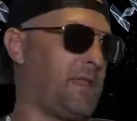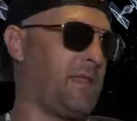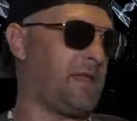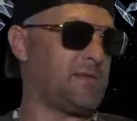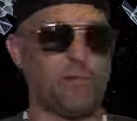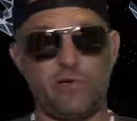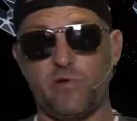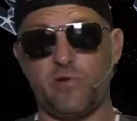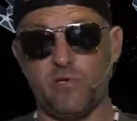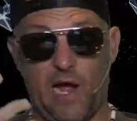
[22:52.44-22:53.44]
think he has where he
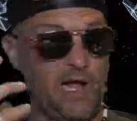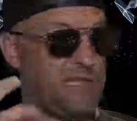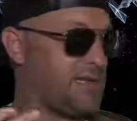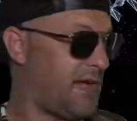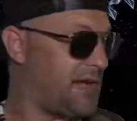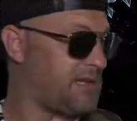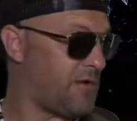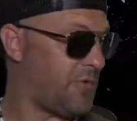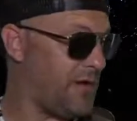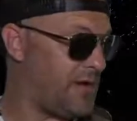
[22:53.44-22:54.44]
turns his eyes
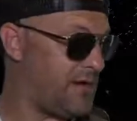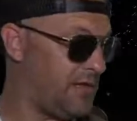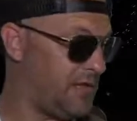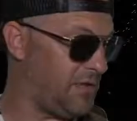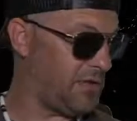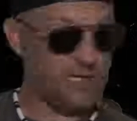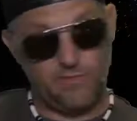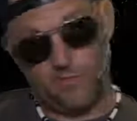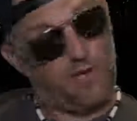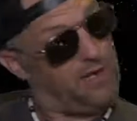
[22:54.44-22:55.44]
turn red and yellow, and that
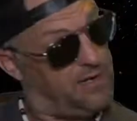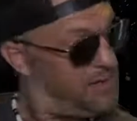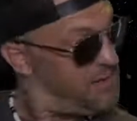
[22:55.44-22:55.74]
kind of